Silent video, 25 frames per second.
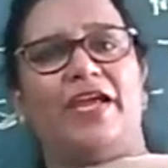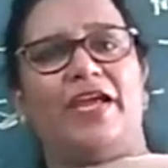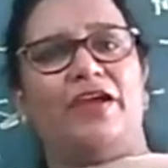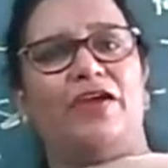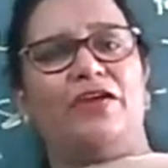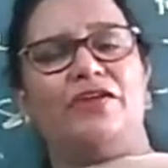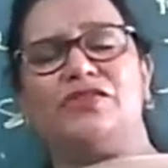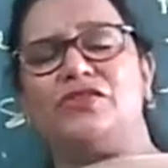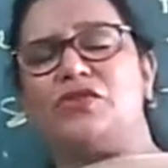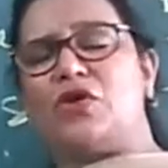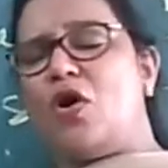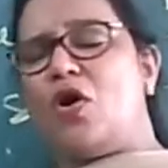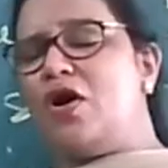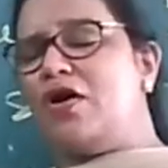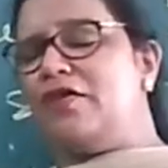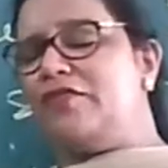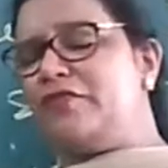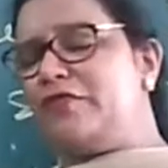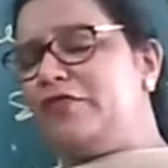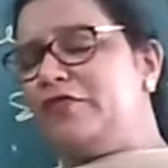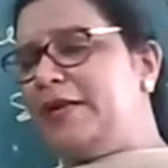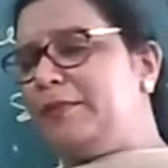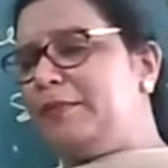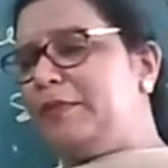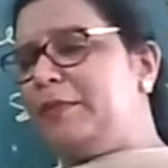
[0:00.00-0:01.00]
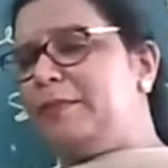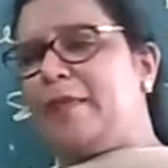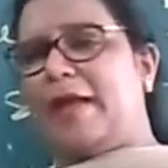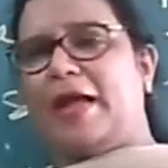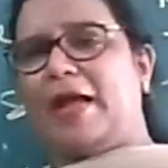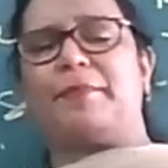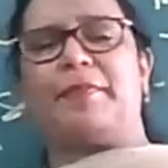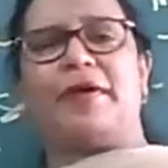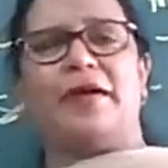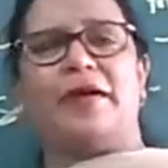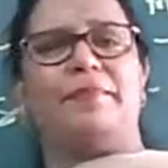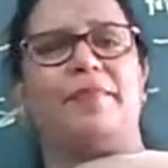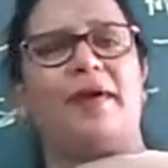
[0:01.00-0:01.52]
days off, let me pack
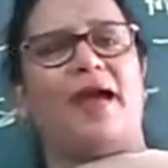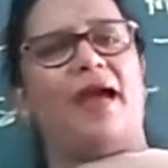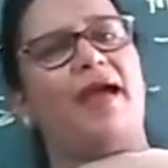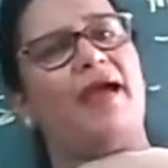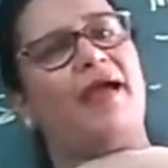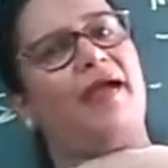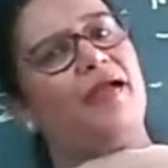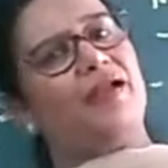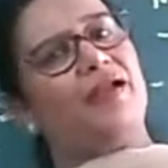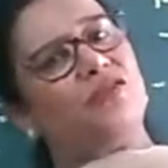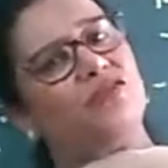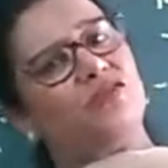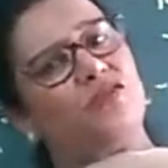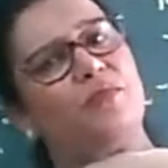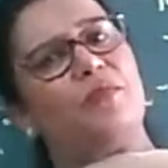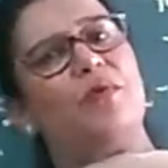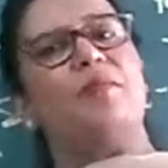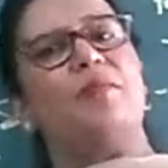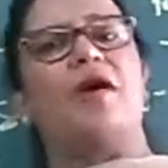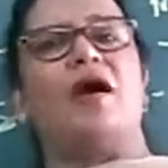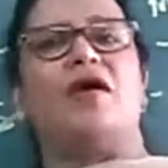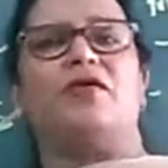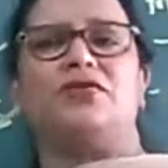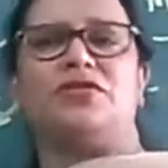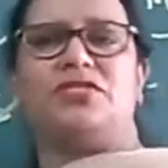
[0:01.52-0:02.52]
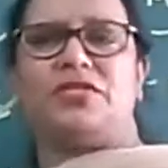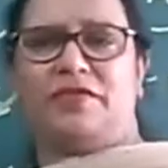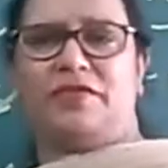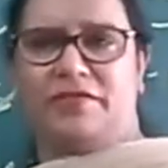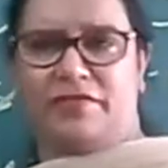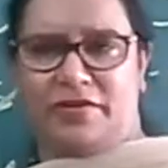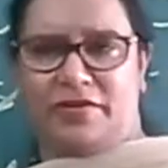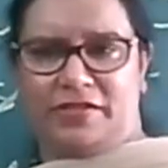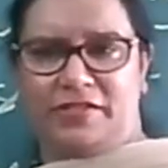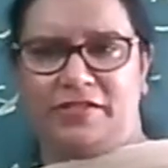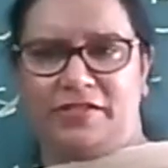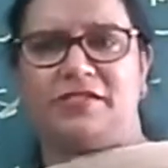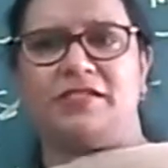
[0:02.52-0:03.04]
my bags on Mount
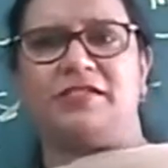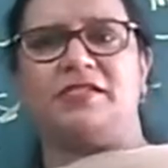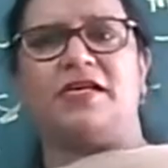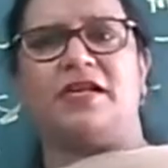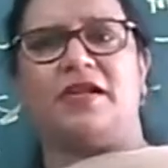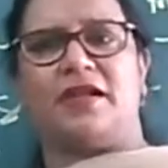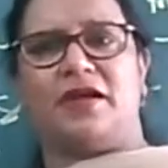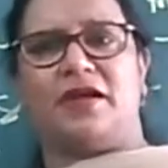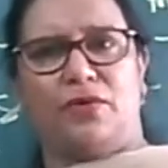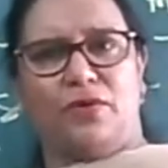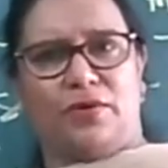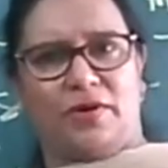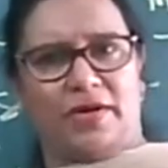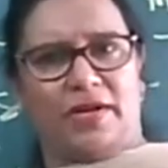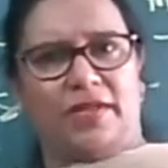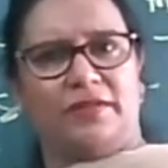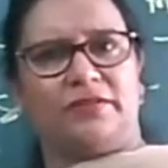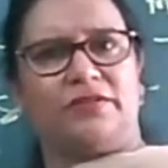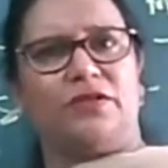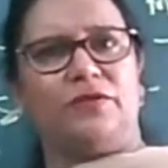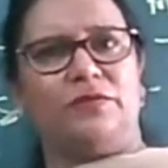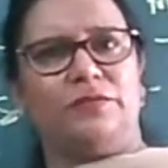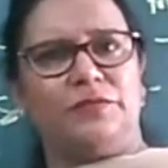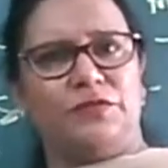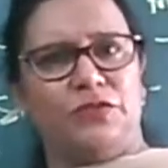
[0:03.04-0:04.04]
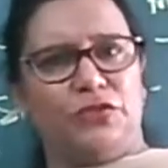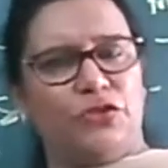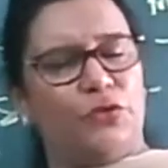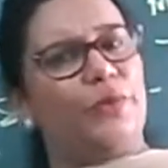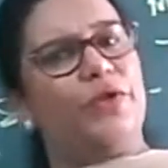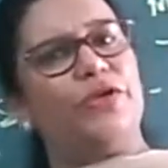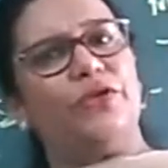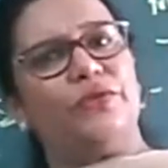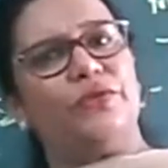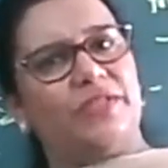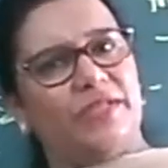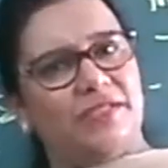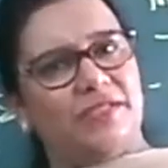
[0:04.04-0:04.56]
Everest. Zara ho Do we
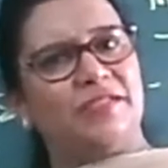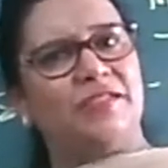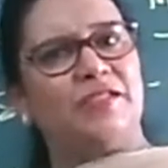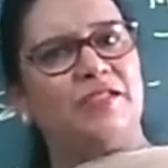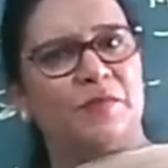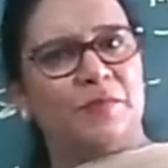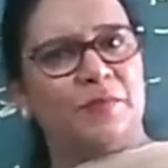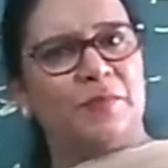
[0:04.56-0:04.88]
do this?